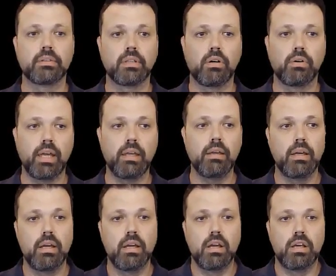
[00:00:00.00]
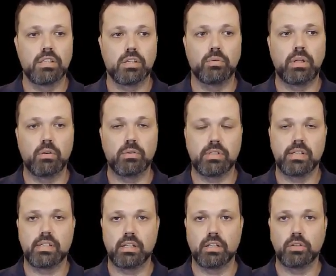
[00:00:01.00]
Okay, so now it's
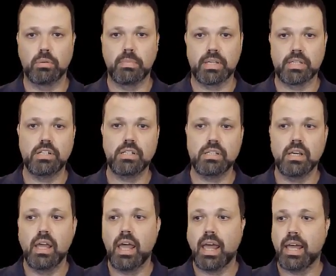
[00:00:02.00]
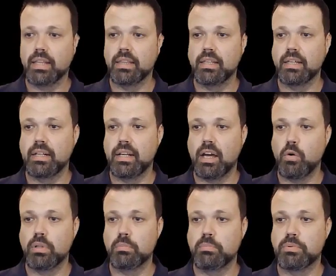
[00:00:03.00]
listening to the messages and uh, now
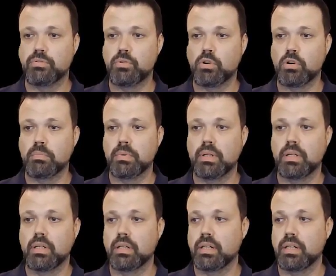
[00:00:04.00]
we'll perform uh,